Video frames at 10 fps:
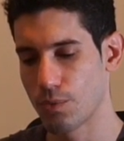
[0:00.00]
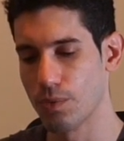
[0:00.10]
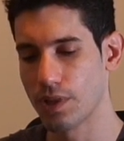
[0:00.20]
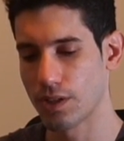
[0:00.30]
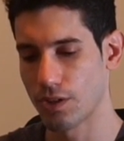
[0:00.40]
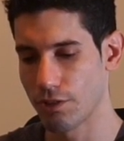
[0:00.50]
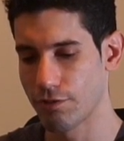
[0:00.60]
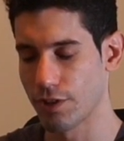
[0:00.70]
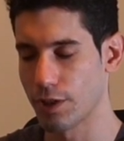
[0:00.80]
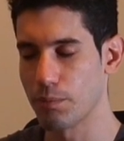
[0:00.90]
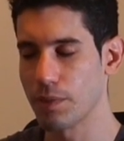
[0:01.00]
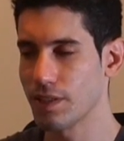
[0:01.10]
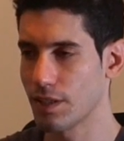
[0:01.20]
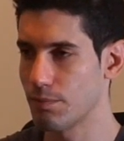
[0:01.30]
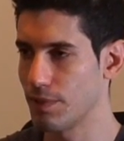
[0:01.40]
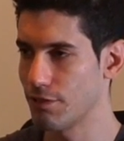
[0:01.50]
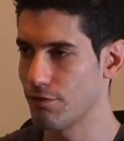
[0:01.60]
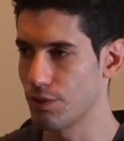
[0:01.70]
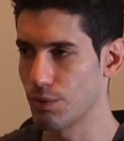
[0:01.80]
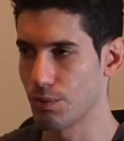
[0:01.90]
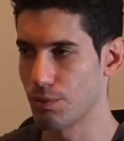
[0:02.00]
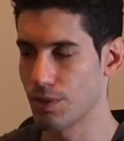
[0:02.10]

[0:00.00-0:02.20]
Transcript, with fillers: we can offer immediate benefit to,